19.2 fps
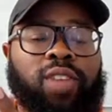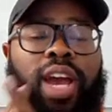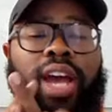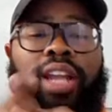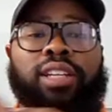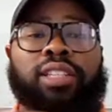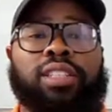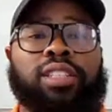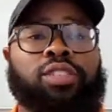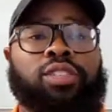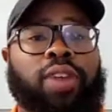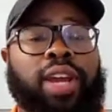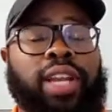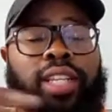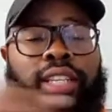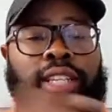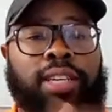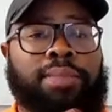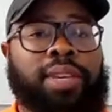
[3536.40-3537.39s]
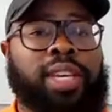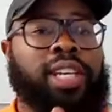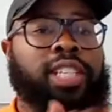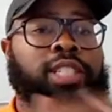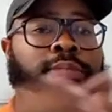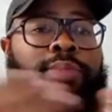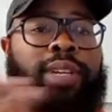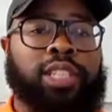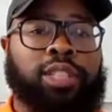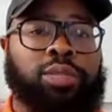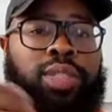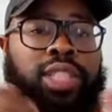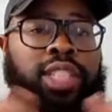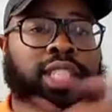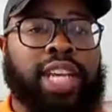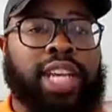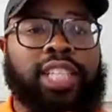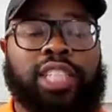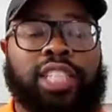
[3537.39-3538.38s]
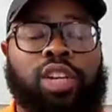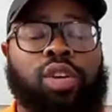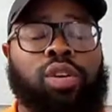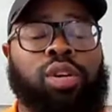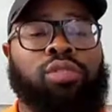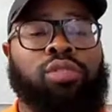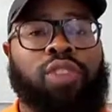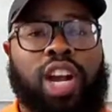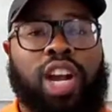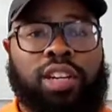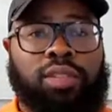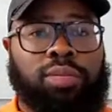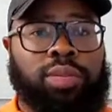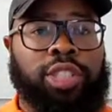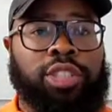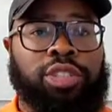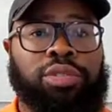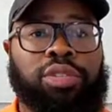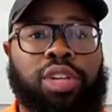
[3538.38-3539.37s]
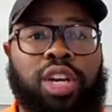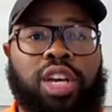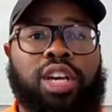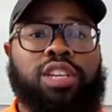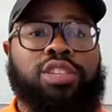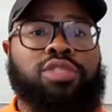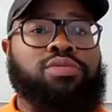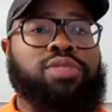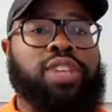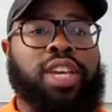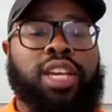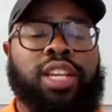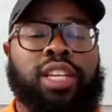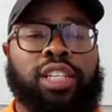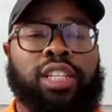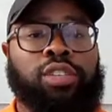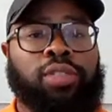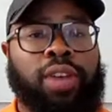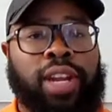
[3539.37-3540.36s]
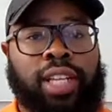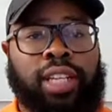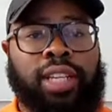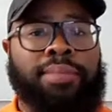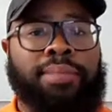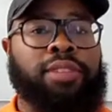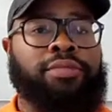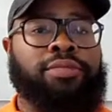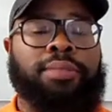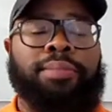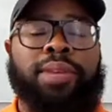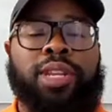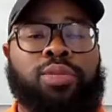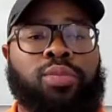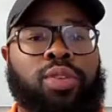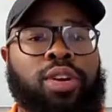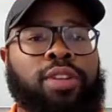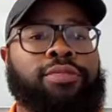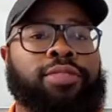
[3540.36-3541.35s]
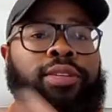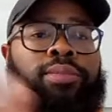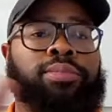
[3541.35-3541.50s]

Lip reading: got a credit limit, especially with Chase, they're going to rock with you. You getting a credit limit from anywhere